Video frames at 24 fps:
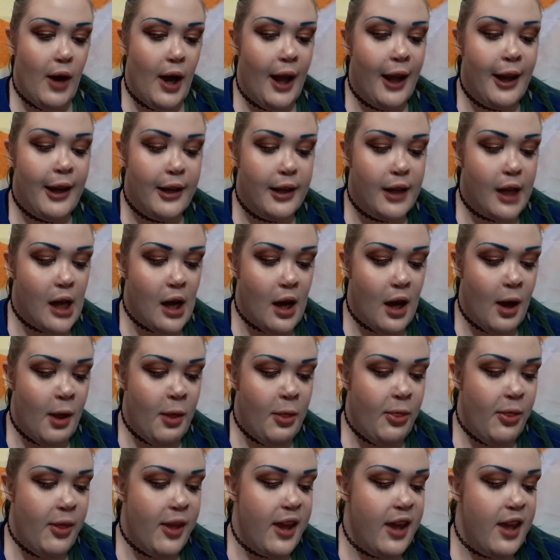I got
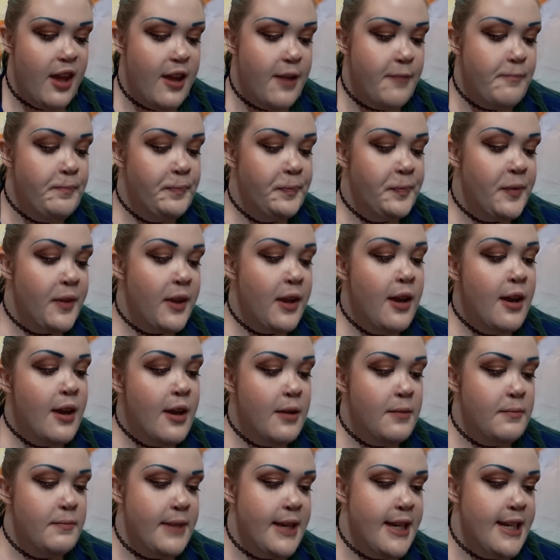the
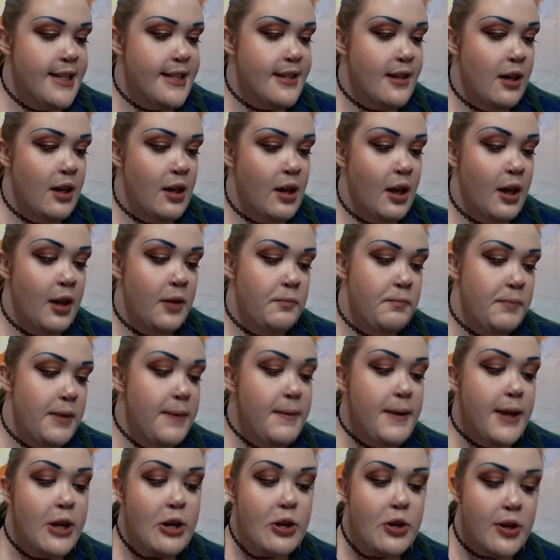Maison B
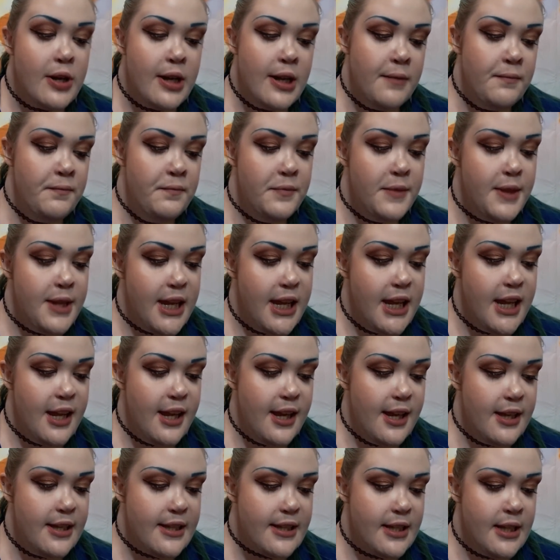B cream,
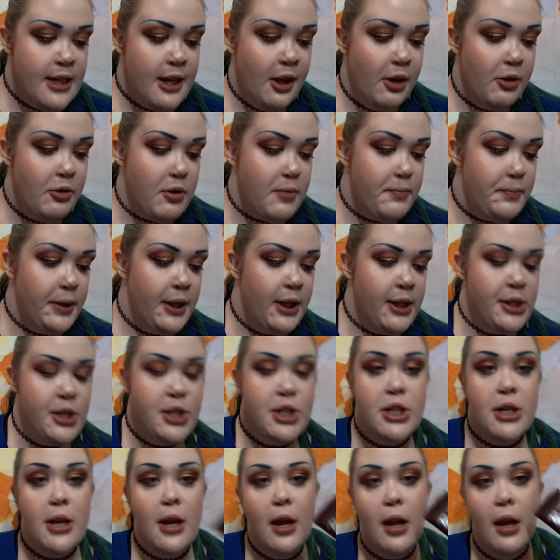the Snow
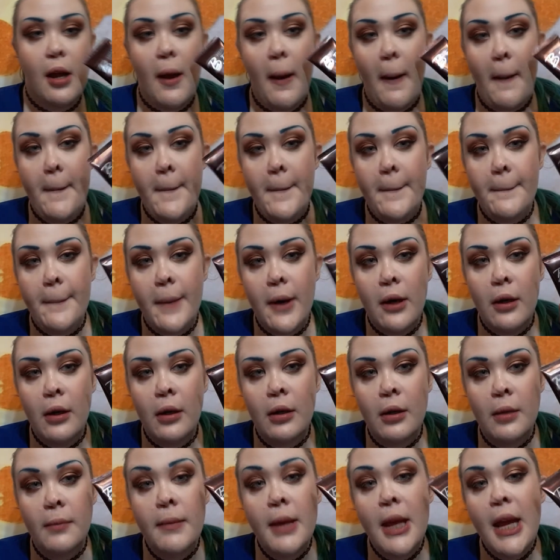Replenish
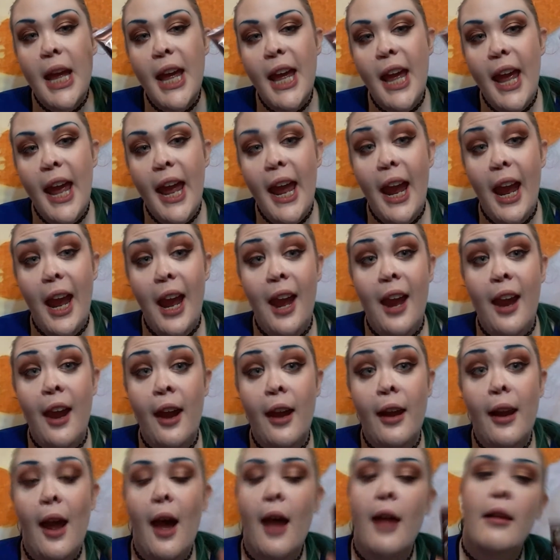balm,
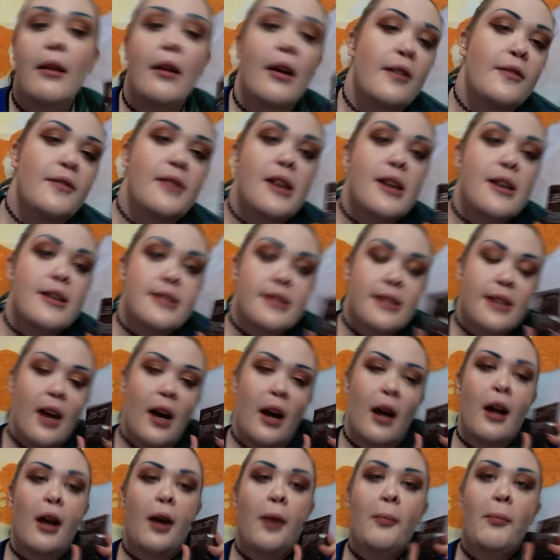and I love this.
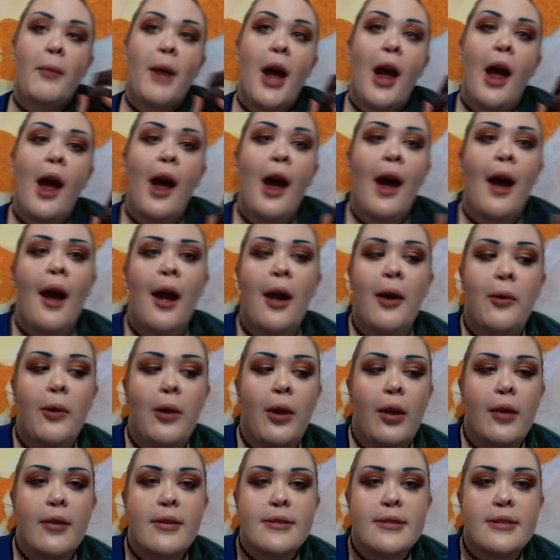um
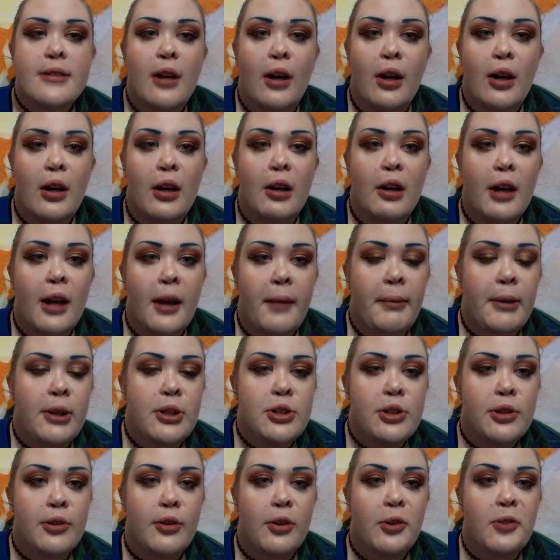I saw a bunch
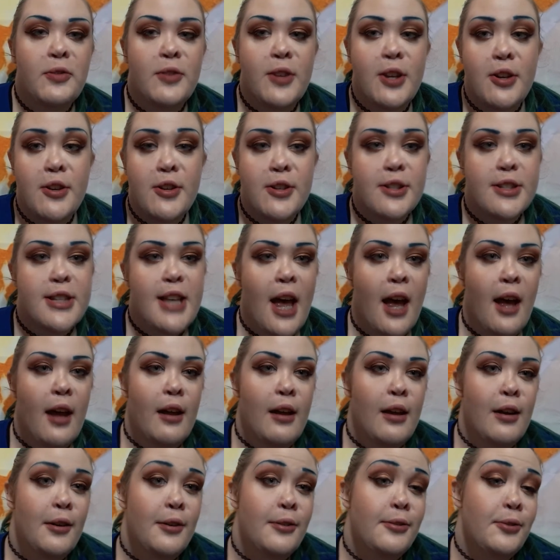of reviews
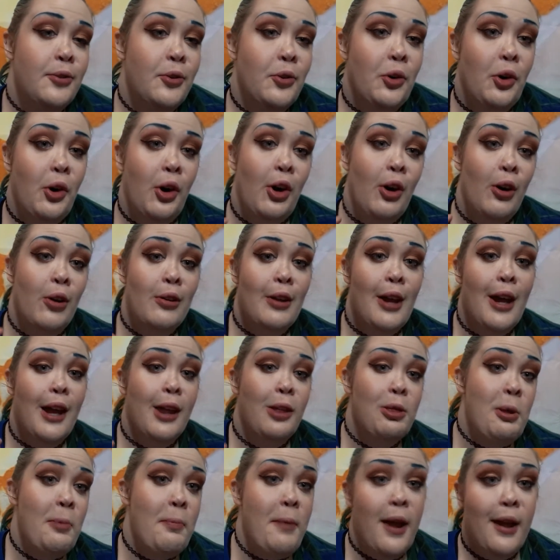for like
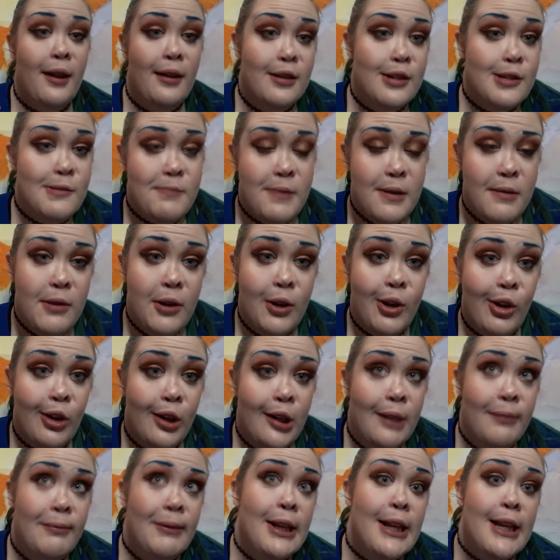the palest B B
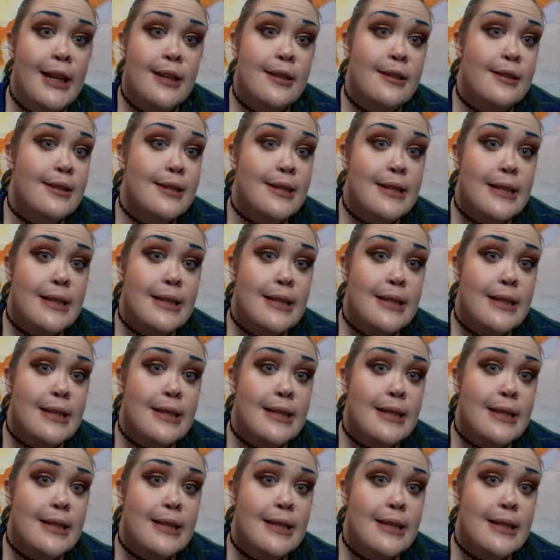cream because